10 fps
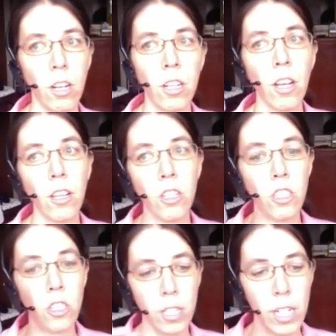another
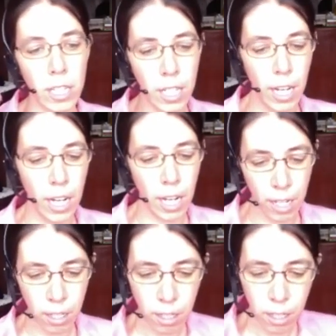degree
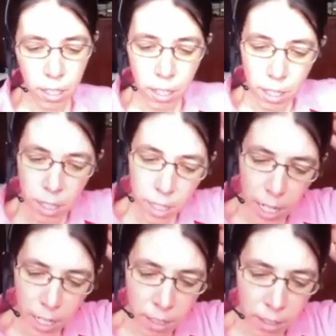they
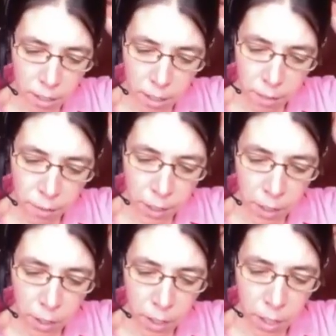can
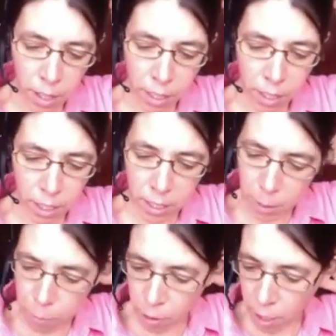feel on a
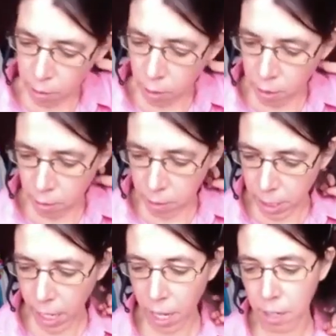deeper level than
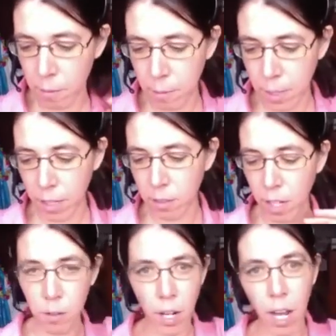we can, because
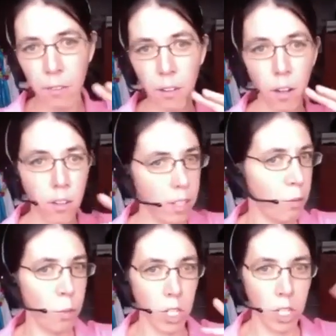they don't have all
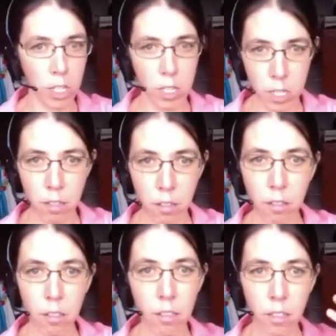the words
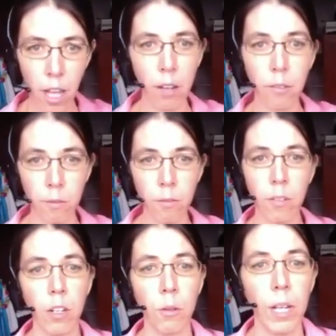that,
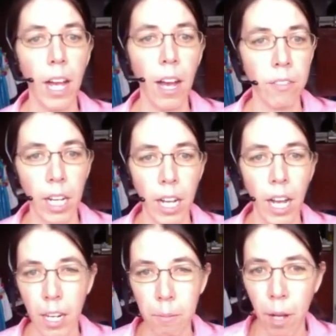you know, we have that
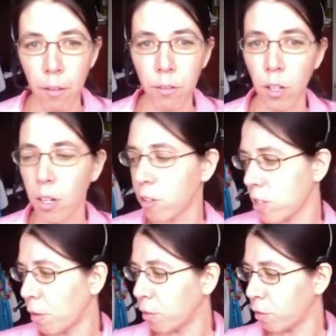kind of muffle
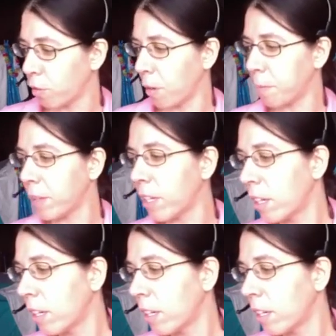ourselves from